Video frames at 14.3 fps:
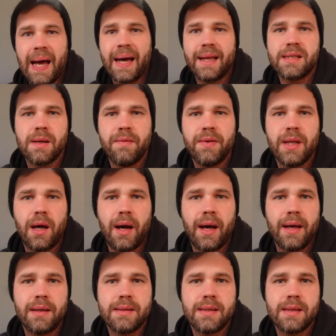And something that I
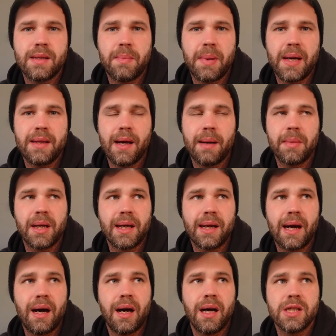anticipate that I'm going to
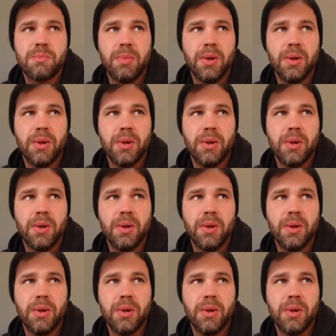get asked,